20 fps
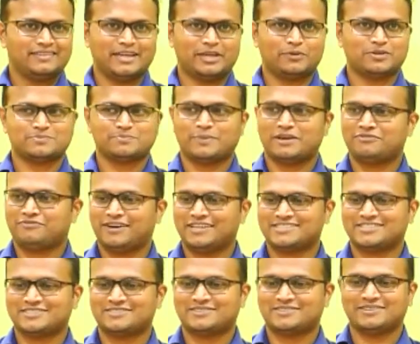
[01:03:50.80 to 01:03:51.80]
That was my
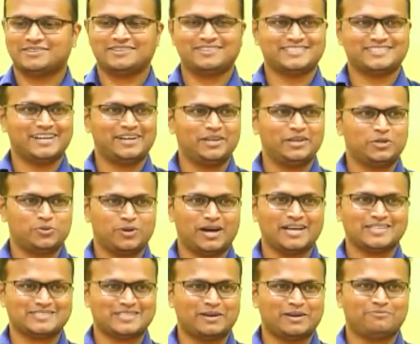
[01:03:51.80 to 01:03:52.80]
first journey to
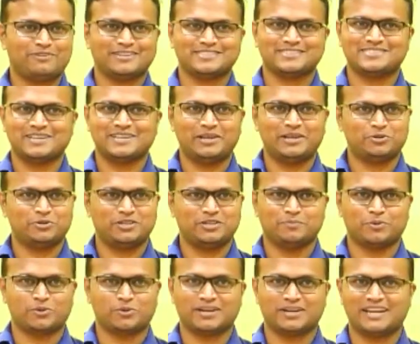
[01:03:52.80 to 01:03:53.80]
Assam, first journey to
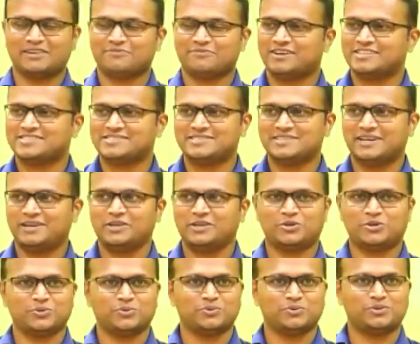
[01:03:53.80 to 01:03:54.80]
Dibrugarh, and first
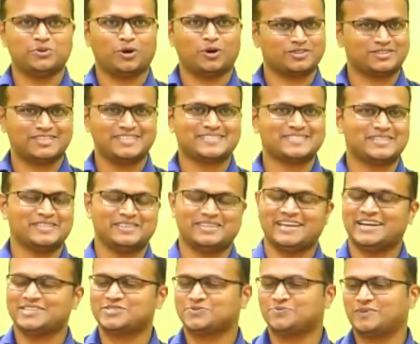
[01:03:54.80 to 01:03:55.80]
journey to Northeast
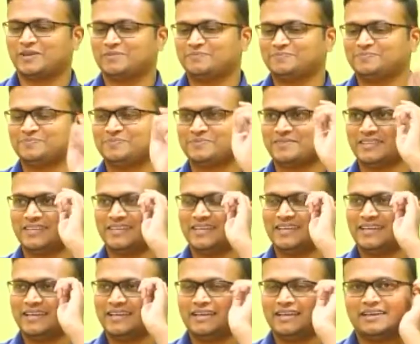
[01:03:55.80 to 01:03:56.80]
India as well.
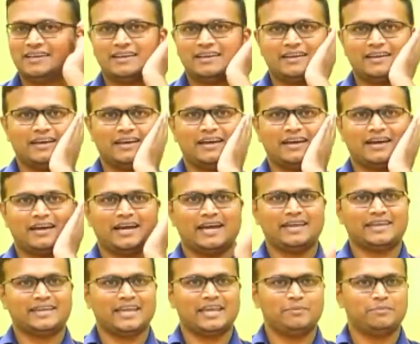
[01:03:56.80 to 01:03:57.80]

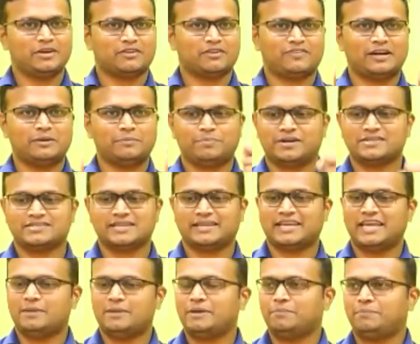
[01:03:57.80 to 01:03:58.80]
I came here, one
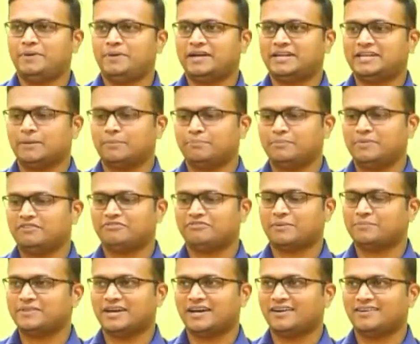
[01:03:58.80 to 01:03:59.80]
person came and picked up me
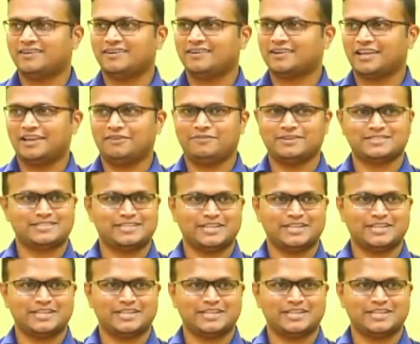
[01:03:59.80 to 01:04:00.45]
from the railway